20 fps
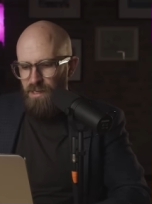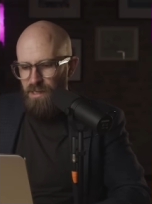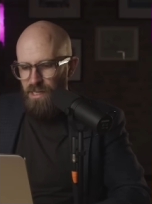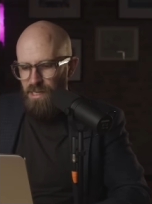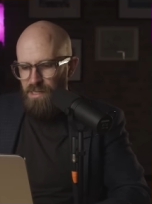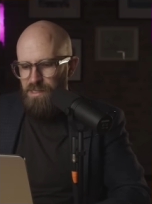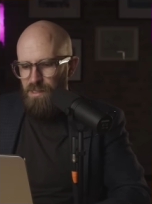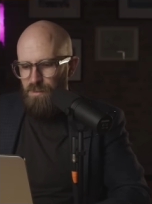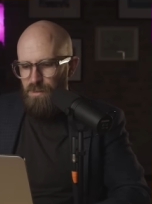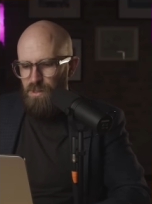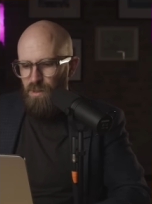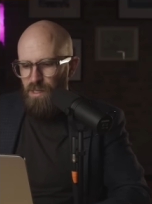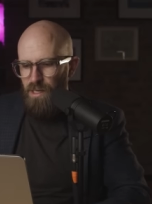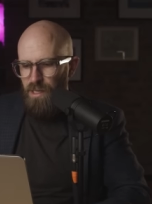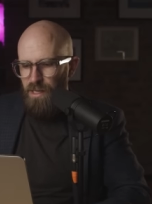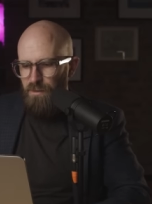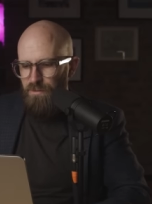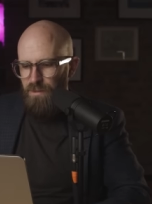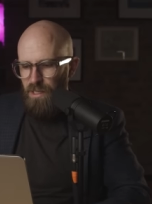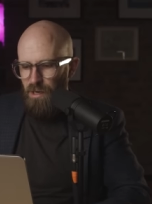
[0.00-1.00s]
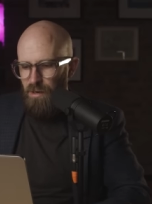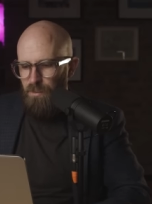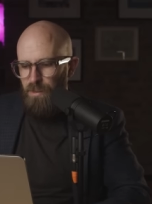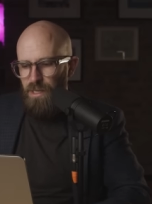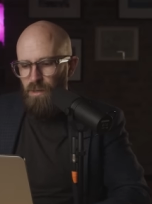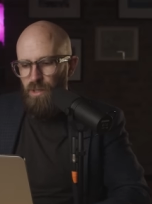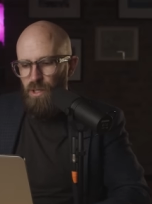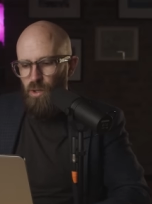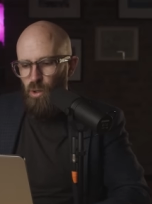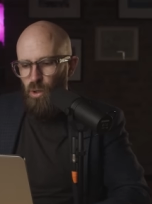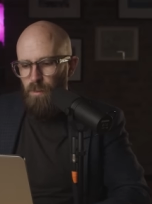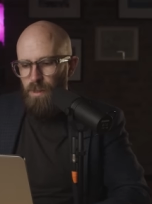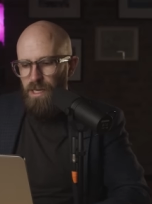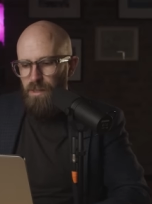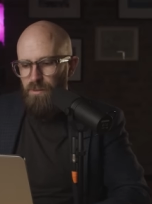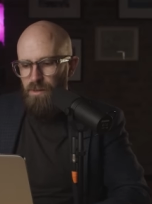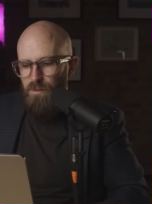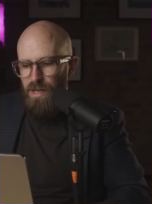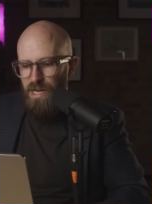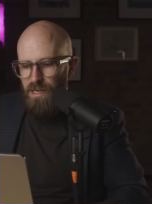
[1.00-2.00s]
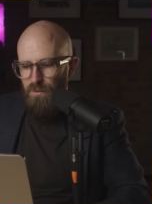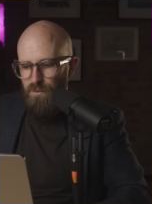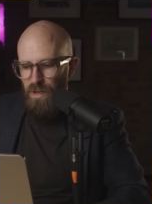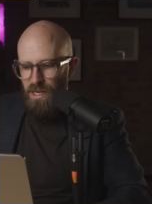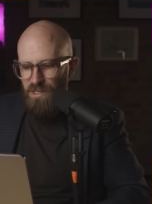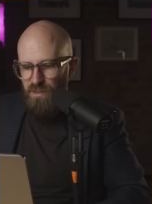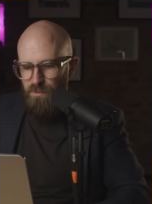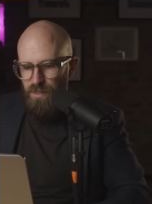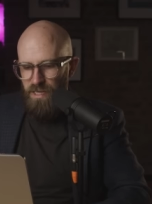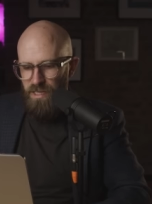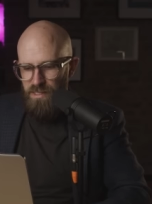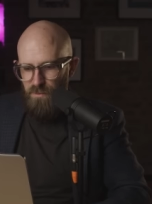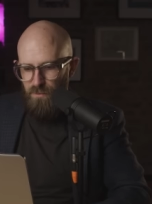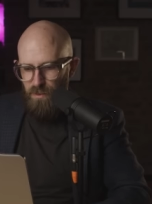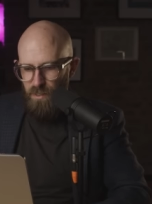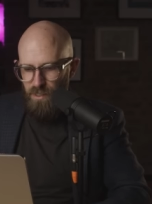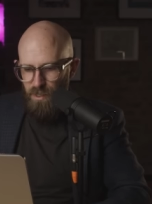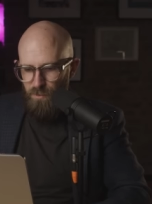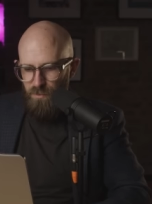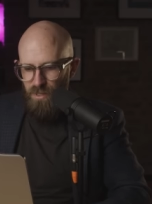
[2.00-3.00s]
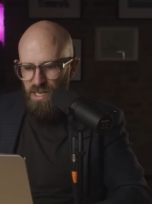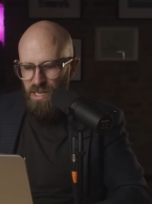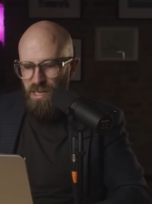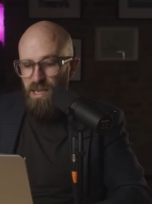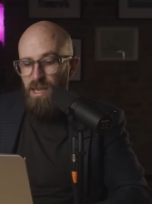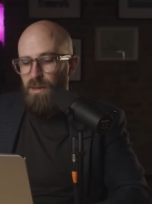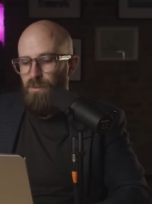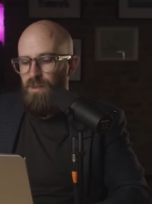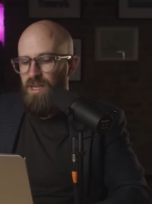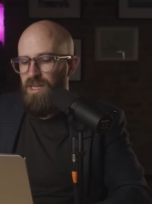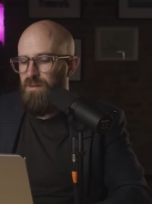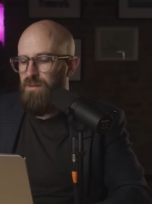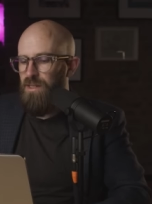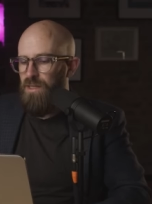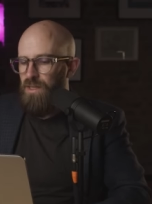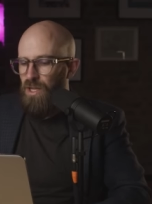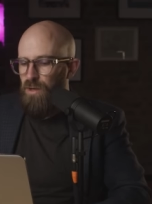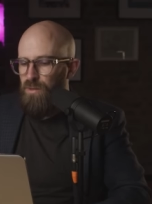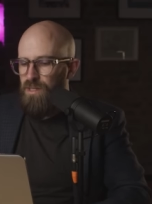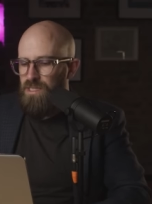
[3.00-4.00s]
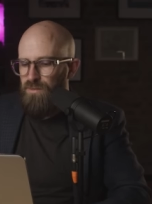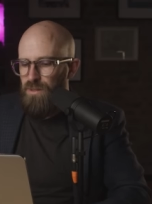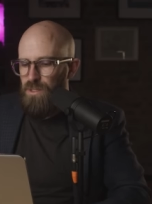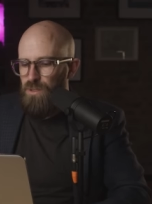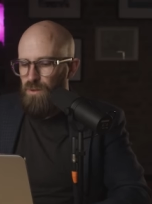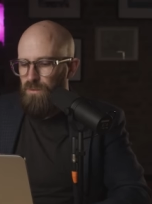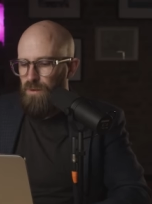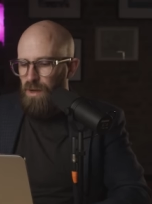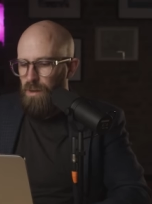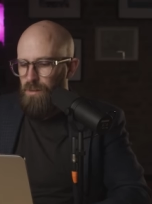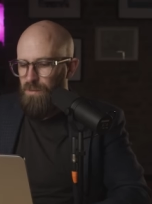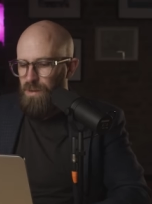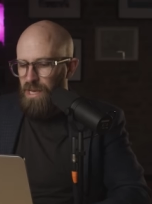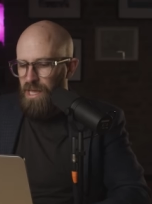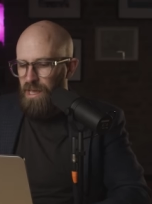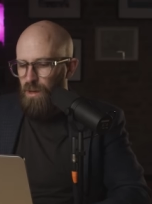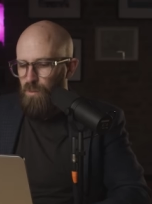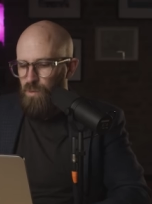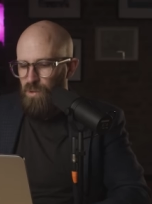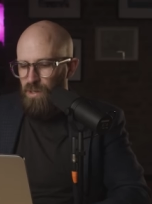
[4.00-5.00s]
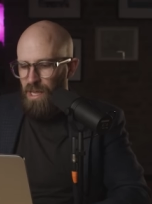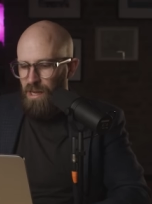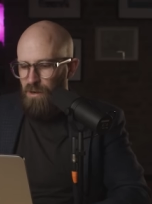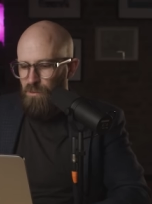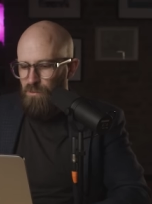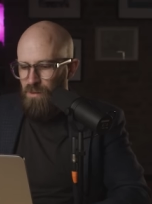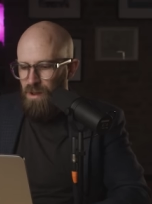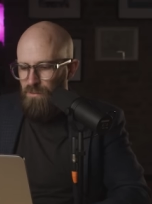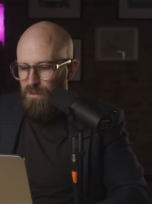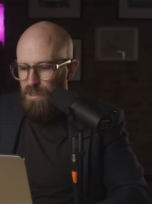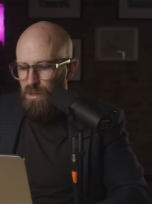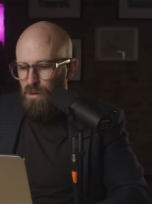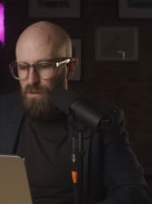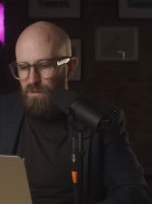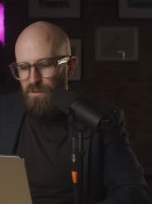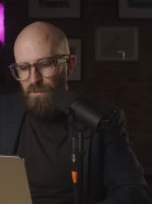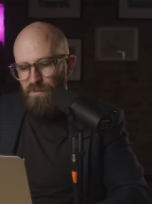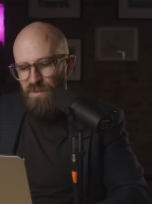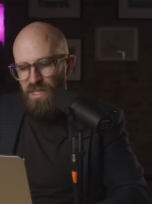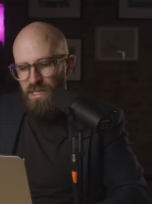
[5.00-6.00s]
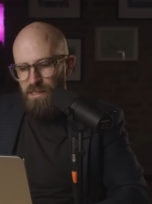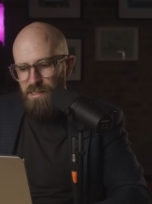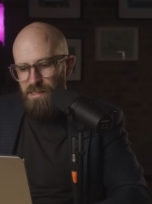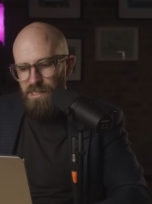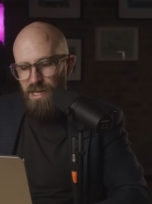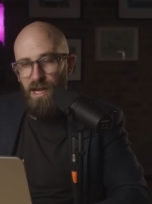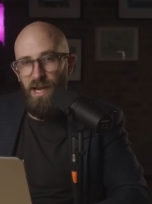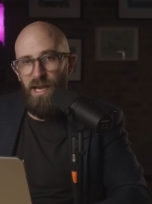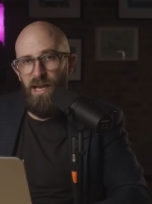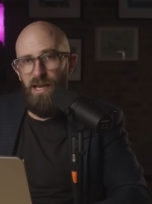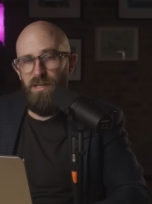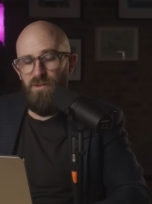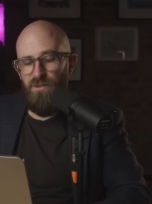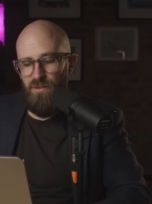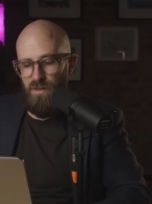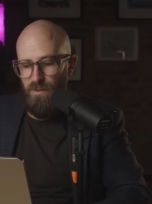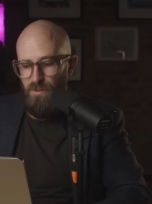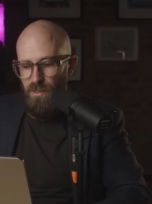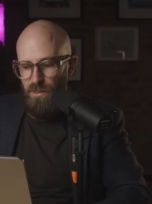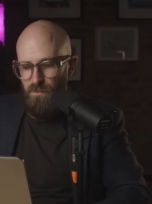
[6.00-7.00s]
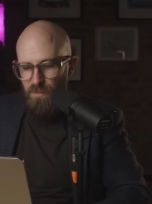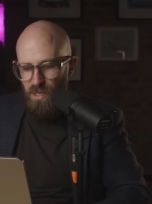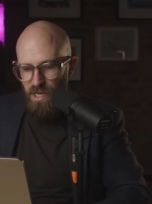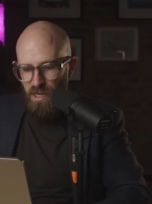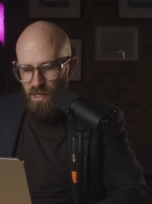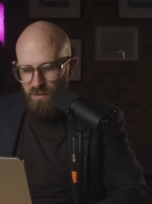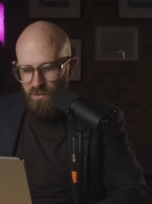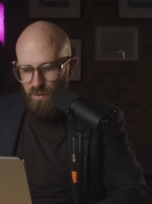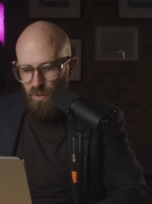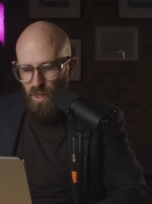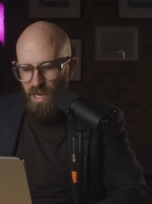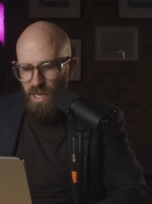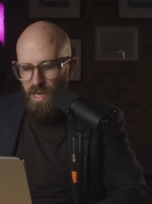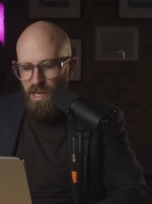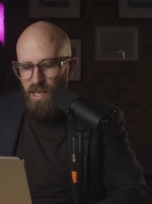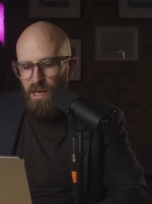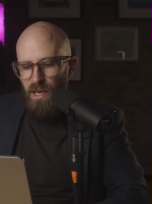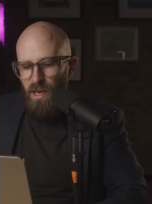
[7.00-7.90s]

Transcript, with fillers: Each subsequent line of therapy would normally be manufactured by a different company, meaning that no individual pharma player will gain revenue from the entire treatment pathway,